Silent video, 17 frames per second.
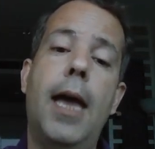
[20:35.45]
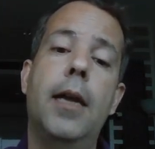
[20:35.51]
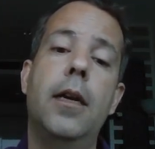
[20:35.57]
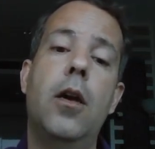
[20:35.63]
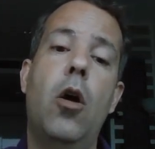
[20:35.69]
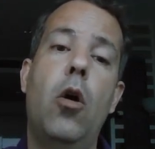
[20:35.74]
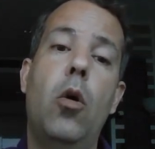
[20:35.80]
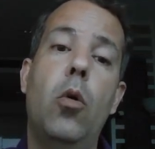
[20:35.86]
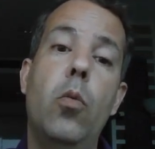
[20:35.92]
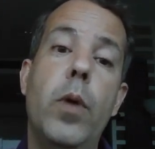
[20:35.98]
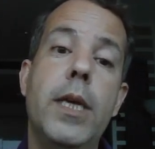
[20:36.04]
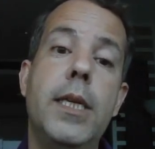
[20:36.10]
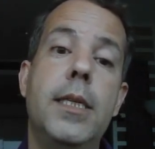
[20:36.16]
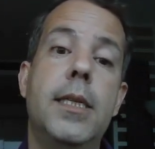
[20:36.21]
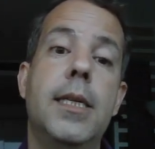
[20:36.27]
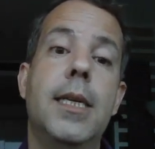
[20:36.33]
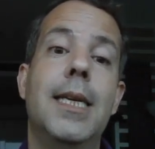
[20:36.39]
always
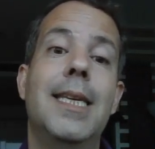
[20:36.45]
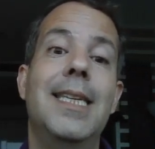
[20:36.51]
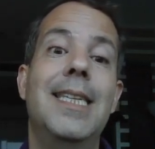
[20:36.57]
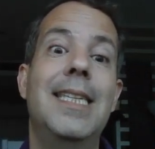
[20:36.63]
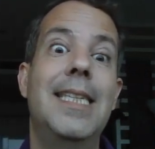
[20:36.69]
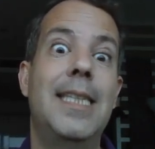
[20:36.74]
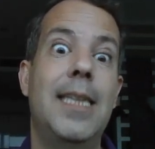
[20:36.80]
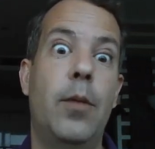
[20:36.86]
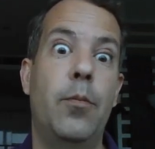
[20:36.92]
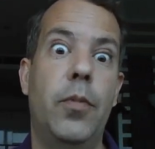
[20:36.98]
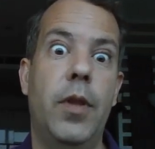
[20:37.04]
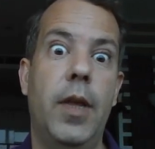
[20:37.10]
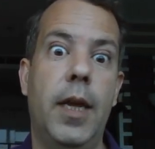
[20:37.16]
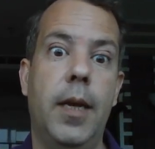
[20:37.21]
something.